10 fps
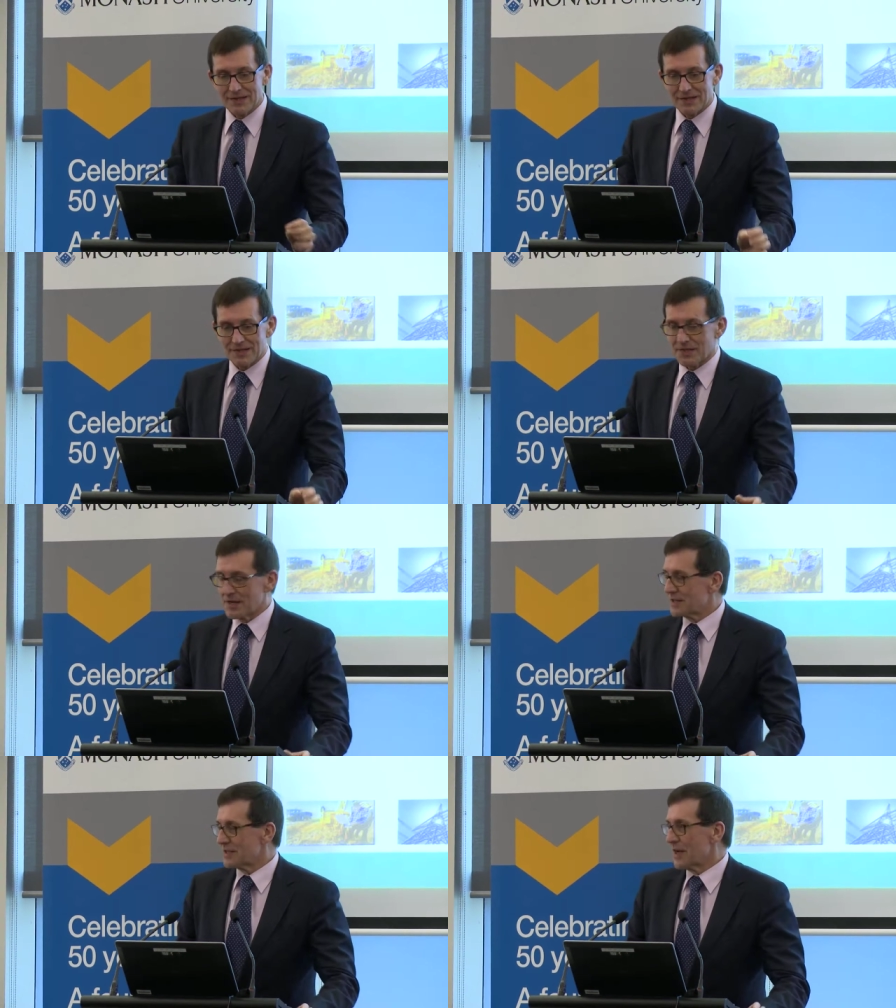As
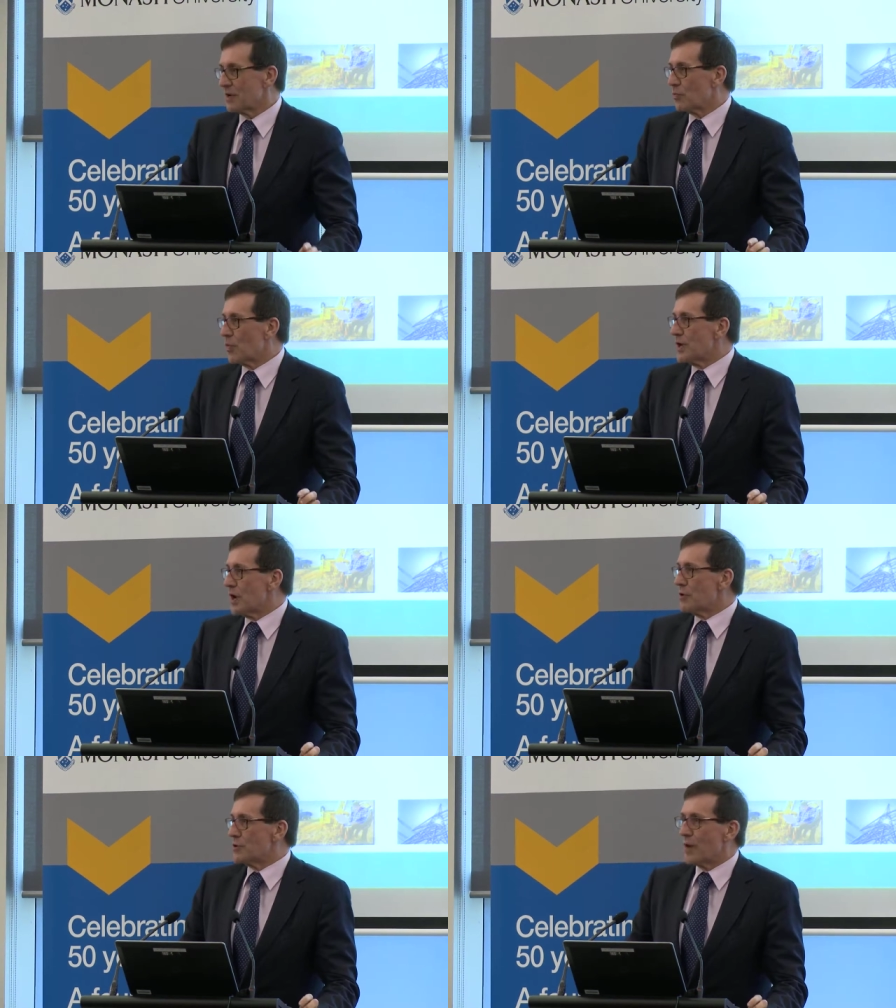they say, we
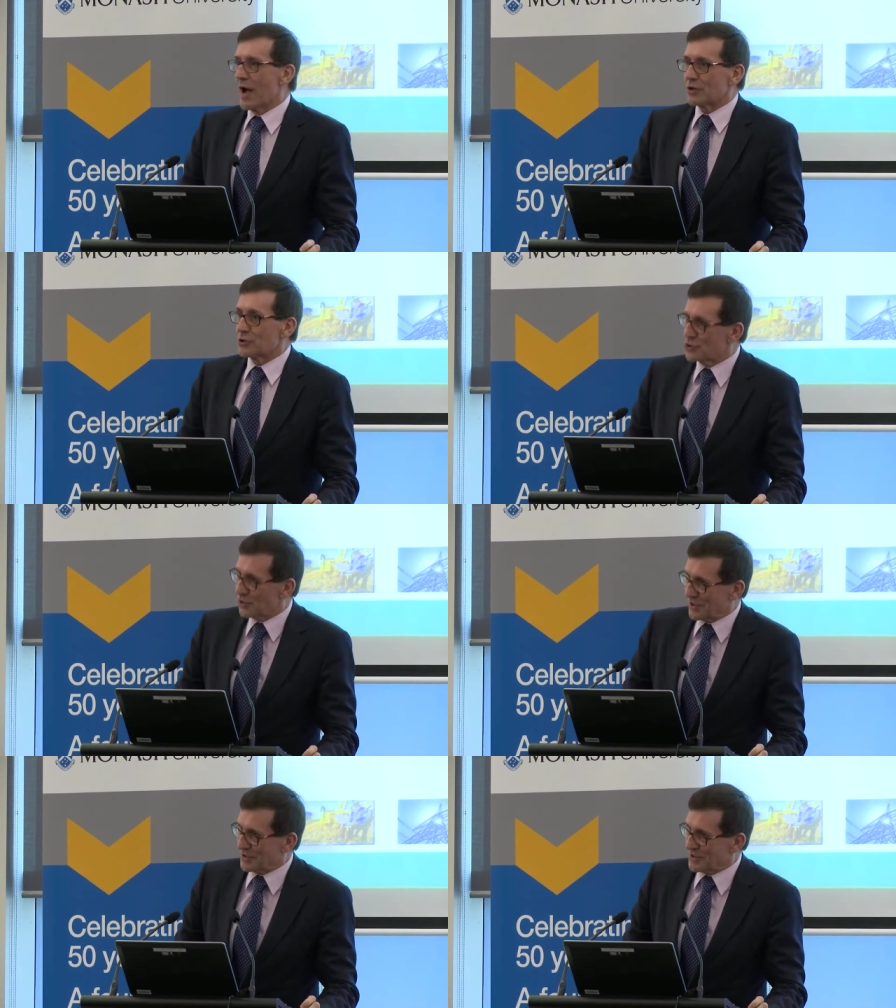know you had a
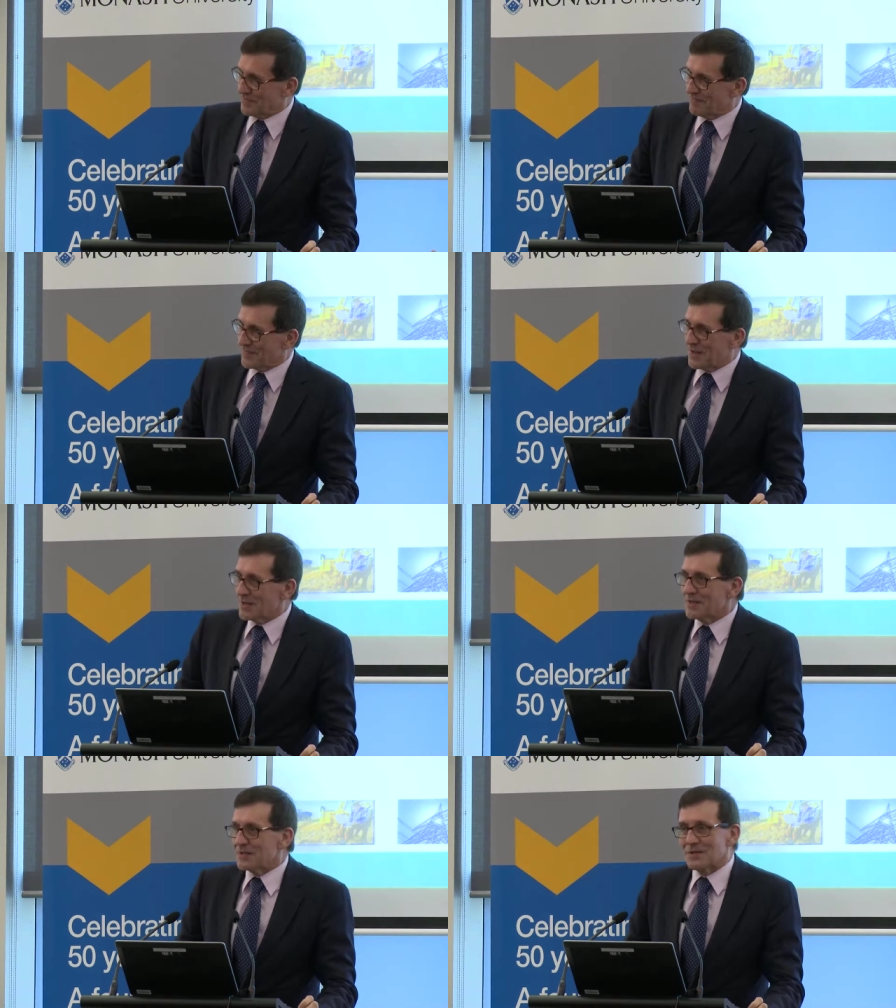choice.
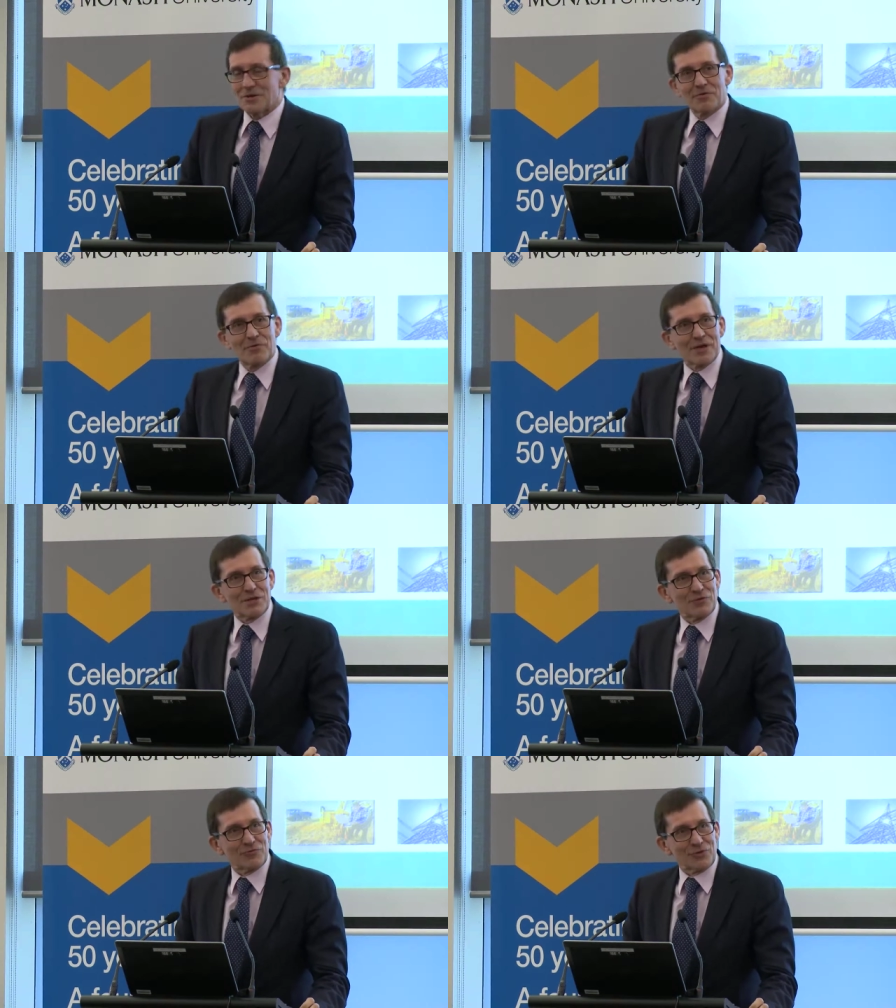Uh, thank
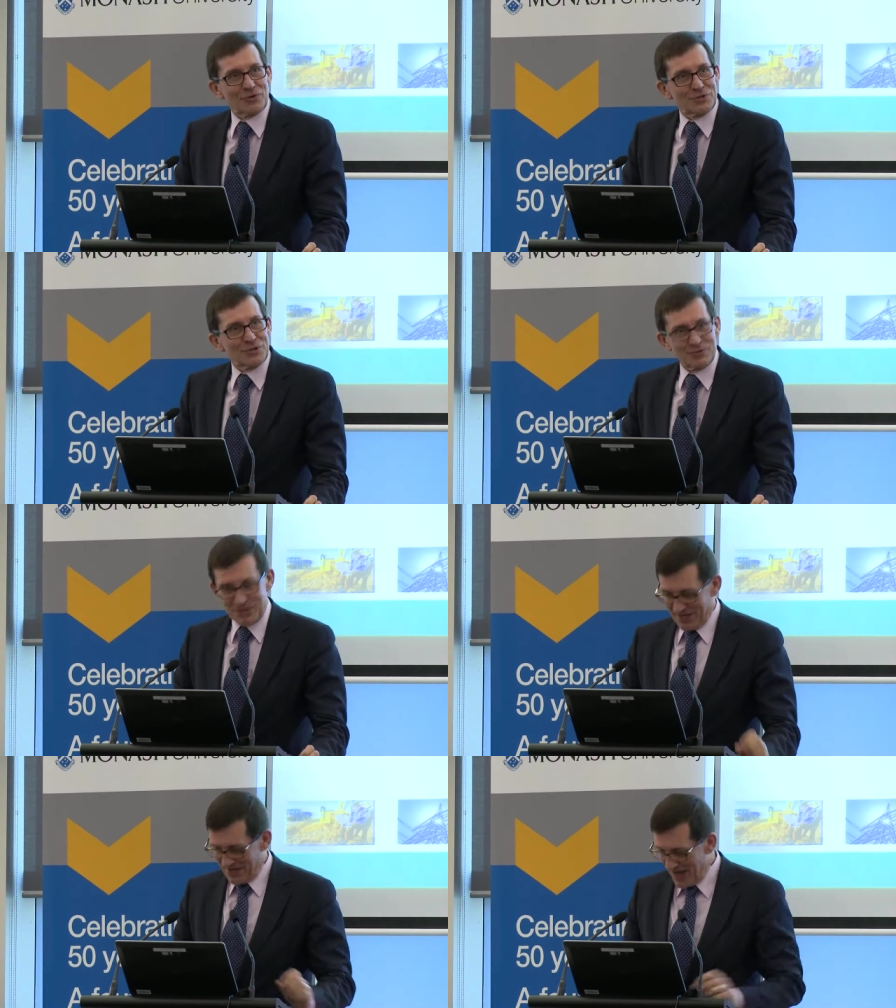you for choosing